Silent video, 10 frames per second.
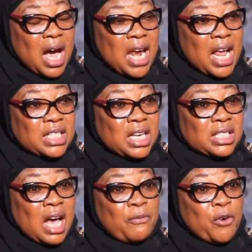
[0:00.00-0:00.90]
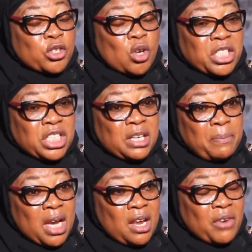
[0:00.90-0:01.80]
Allah says, and for such the
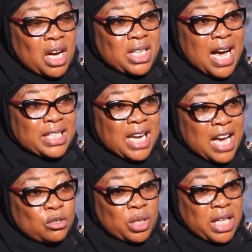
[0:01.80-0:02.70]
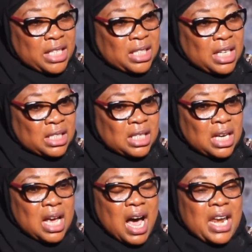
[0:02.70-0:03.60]
believers that died with their sins,
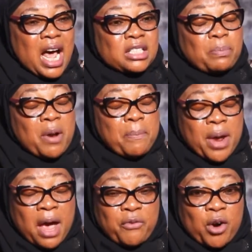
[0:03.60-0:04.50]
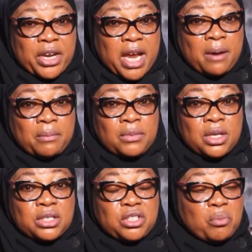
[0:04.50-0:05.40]
Allah has prepared for them
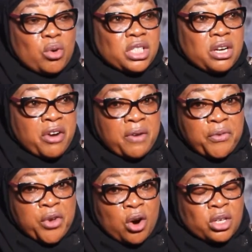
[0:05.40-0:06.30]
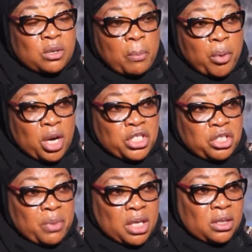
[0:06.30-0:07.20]
the most grievous
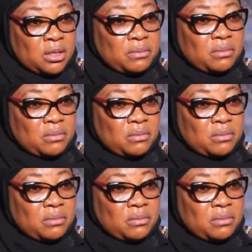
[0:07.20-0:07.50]
punishments.